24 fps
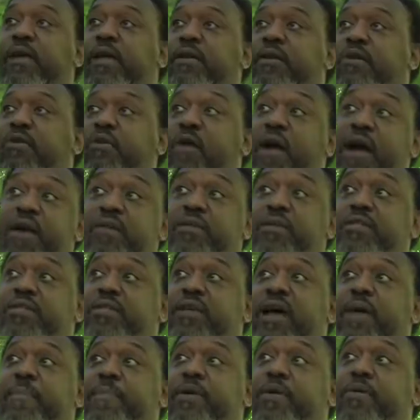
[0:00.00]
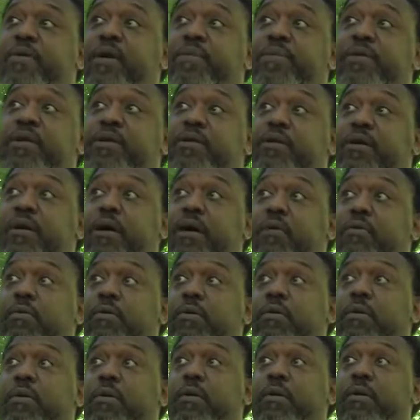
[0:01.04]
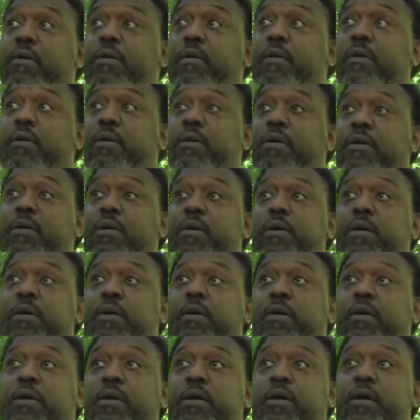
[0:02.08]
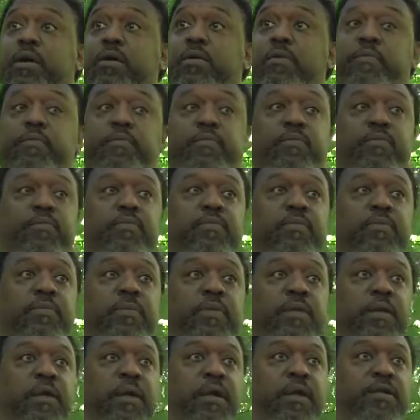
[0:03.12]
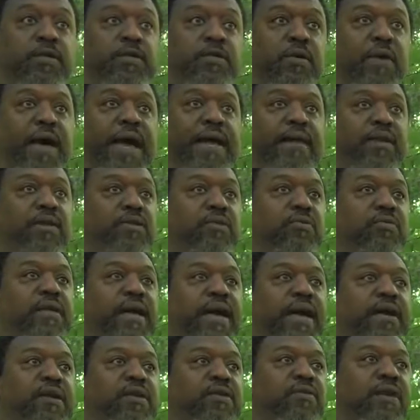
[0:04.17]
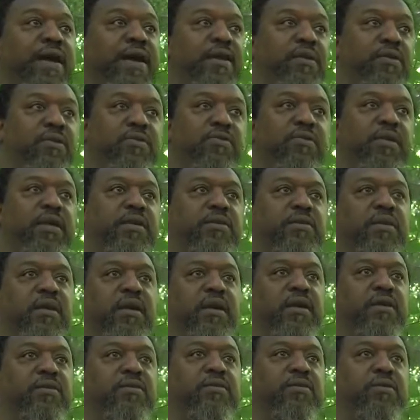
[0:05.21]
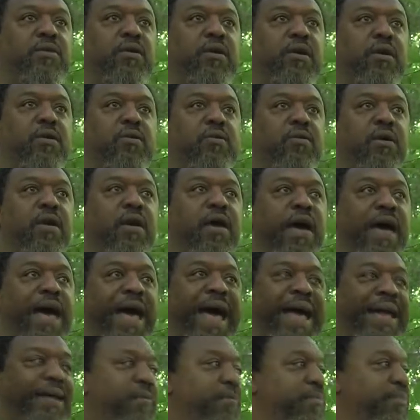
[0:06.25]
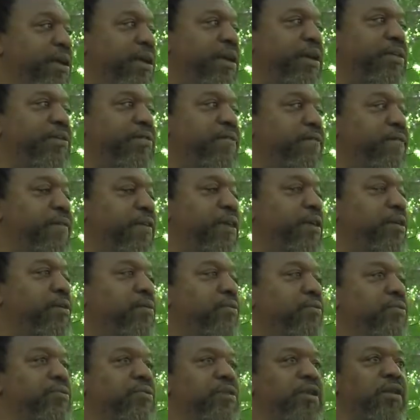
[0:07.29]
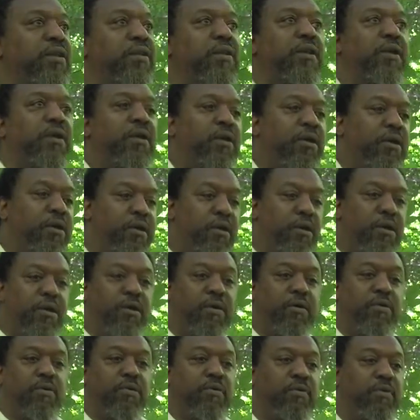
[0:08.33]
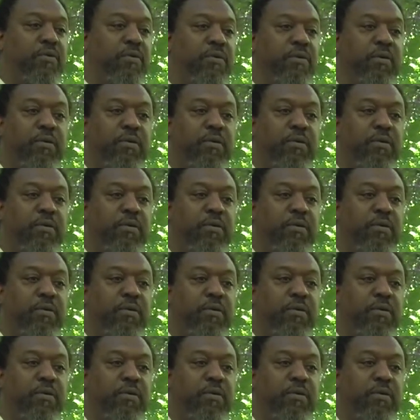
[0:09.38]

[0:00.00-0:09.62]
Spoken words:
and a ground to stomp on, I'm good to go, you know? And so I can do that. You know, I can do these things, you know? I can be in the fields and, you know,